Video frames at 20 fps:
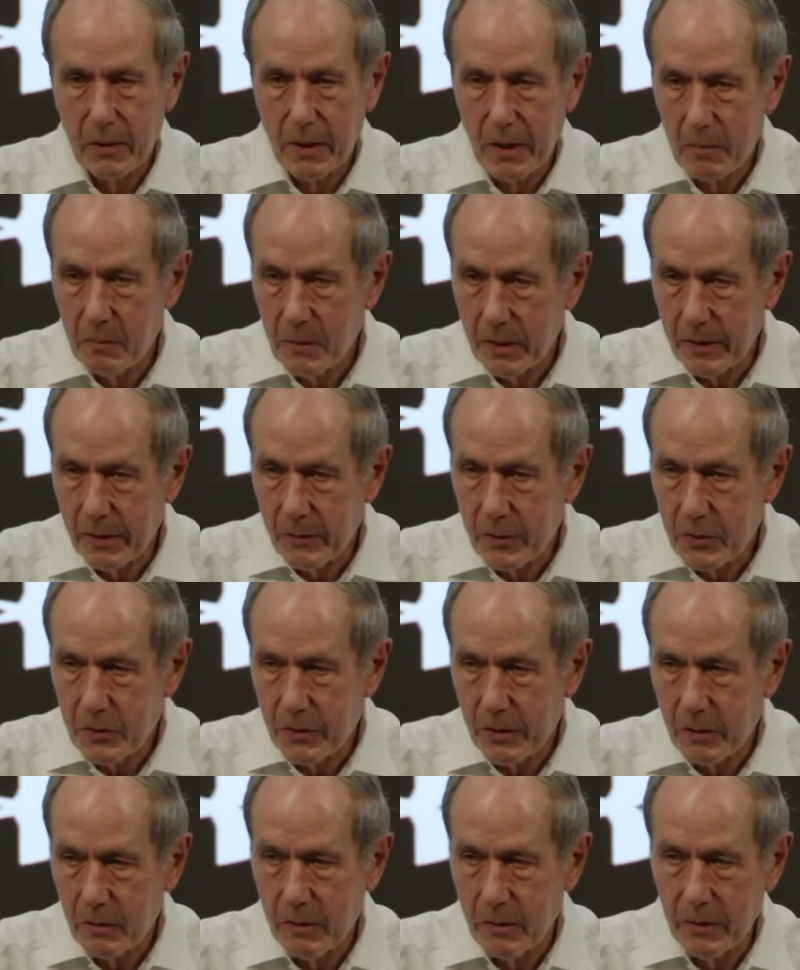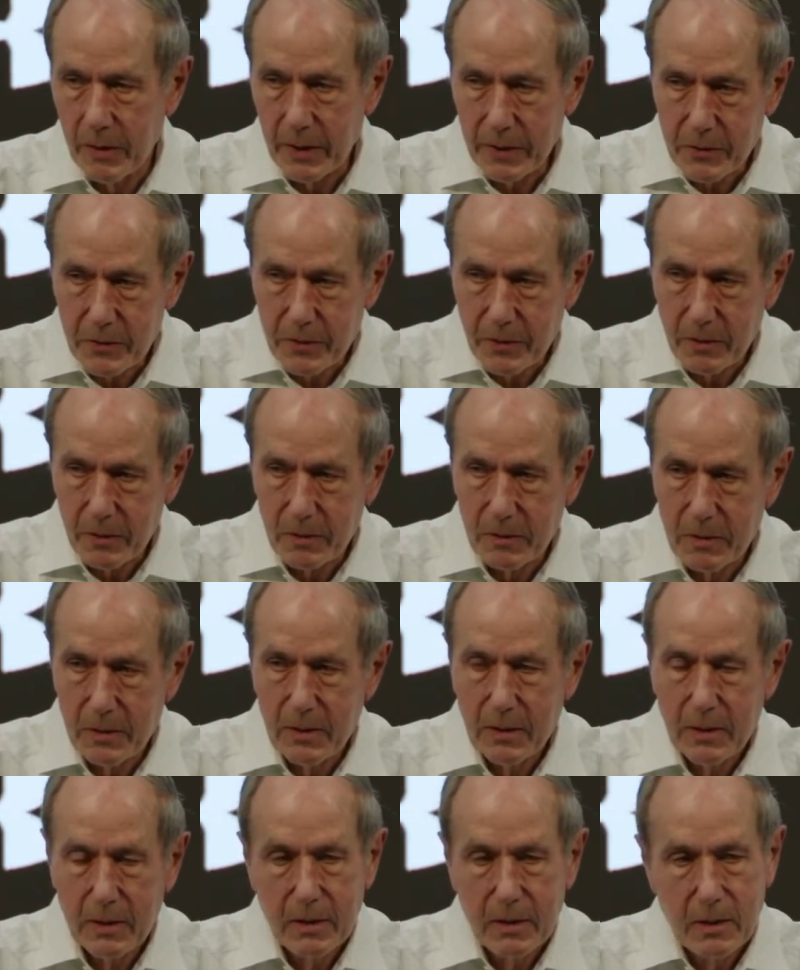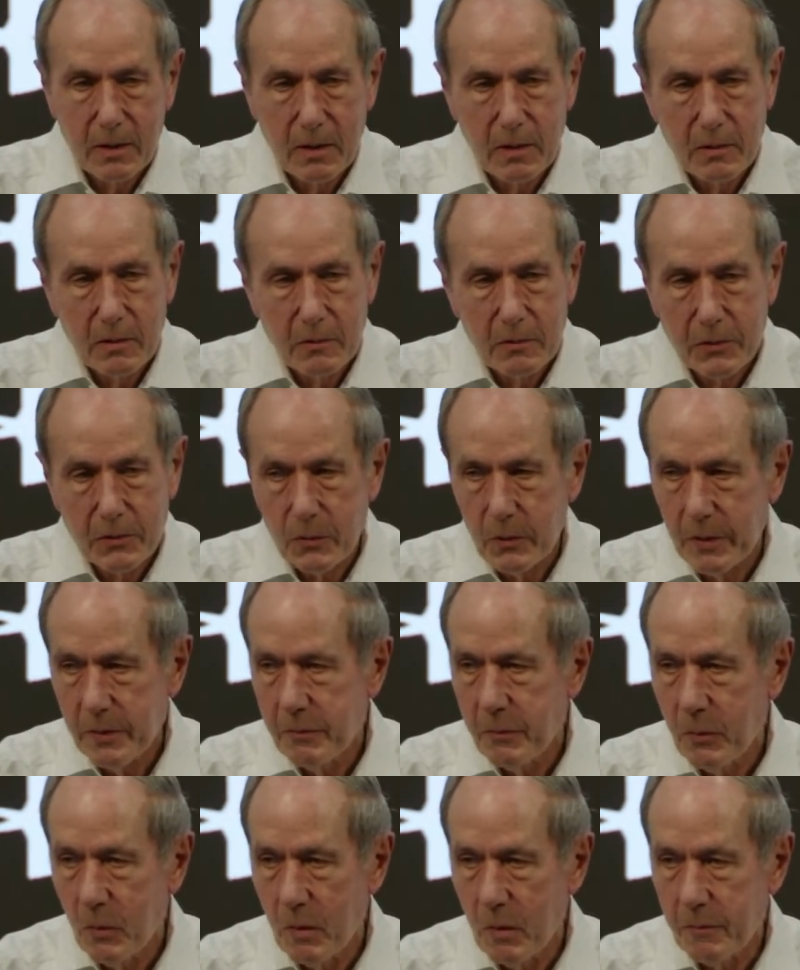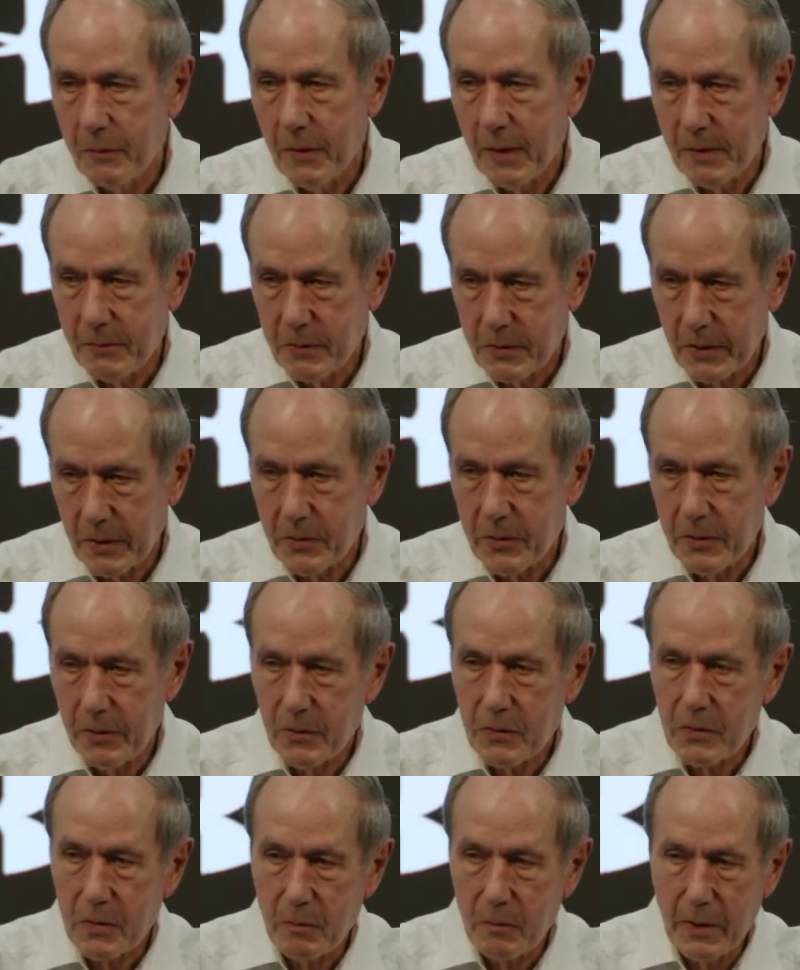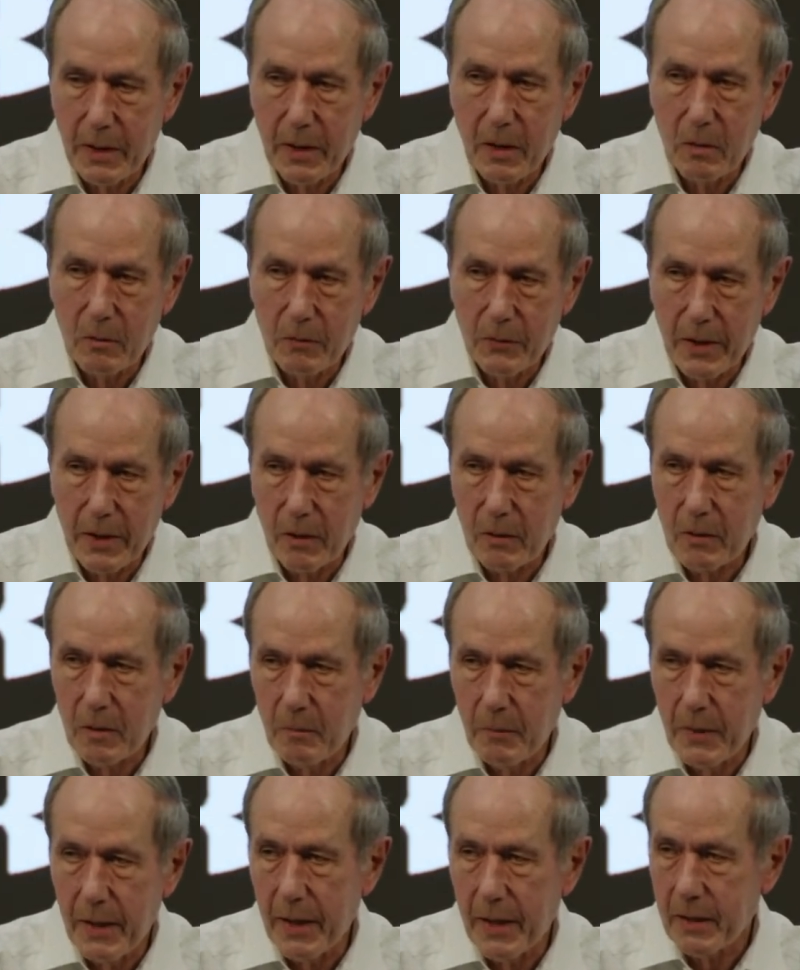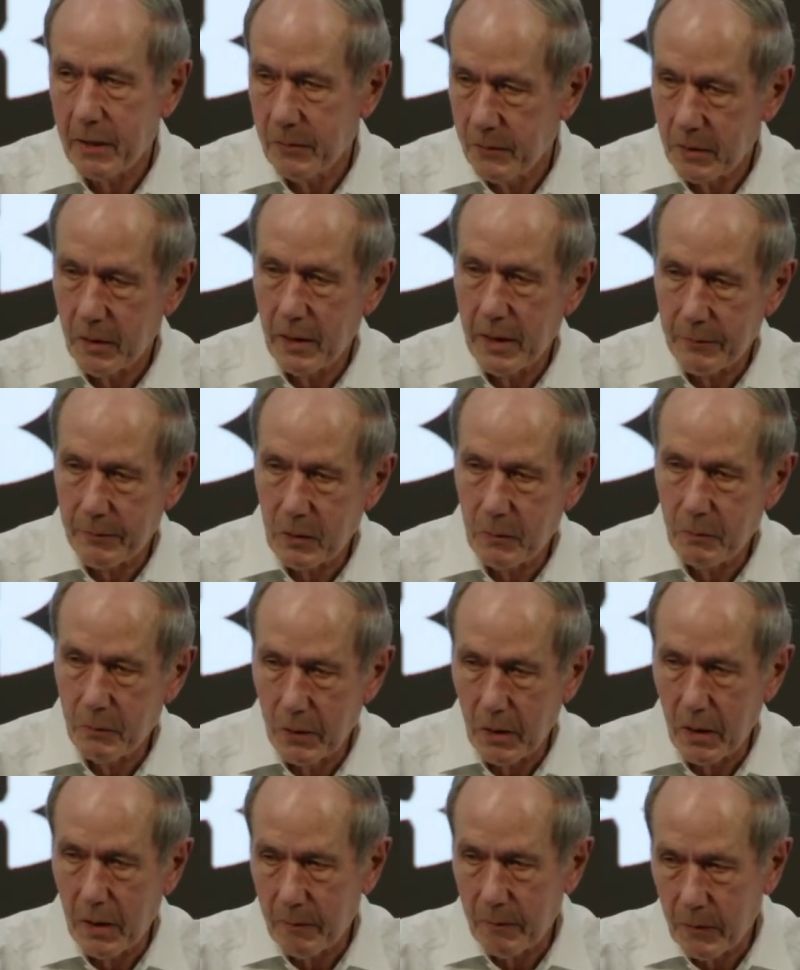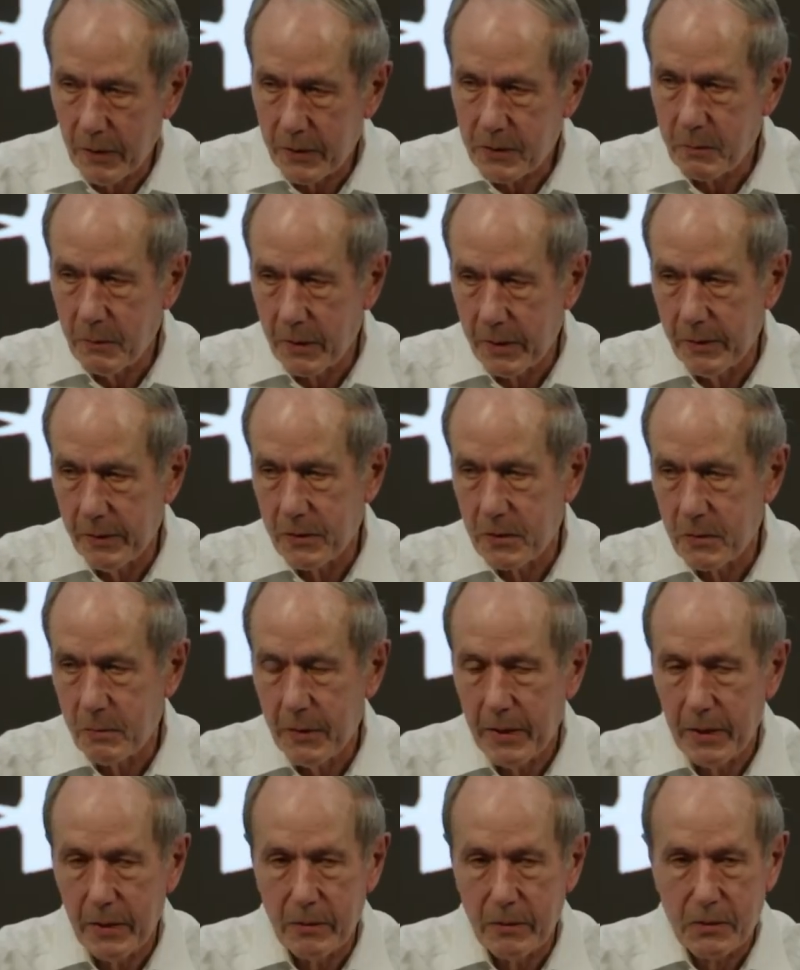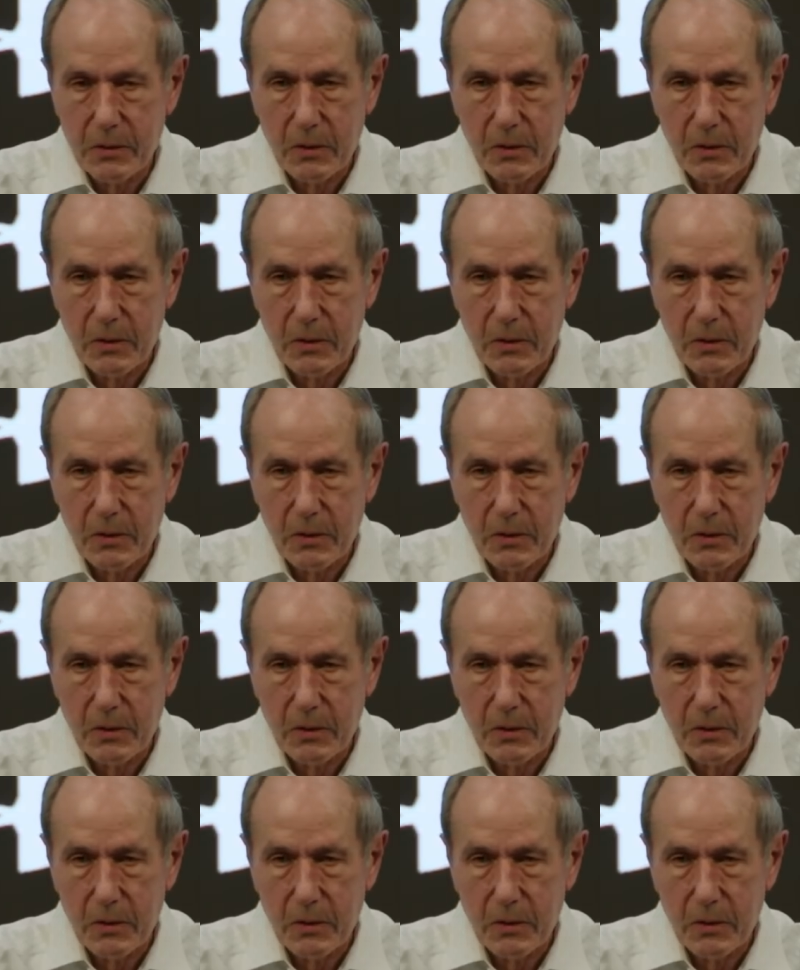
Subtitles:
a lot of money this year and next year. 3, 4, 5, 6 years from now, that'll come back, and they're going to have to, they'll have less money to spend.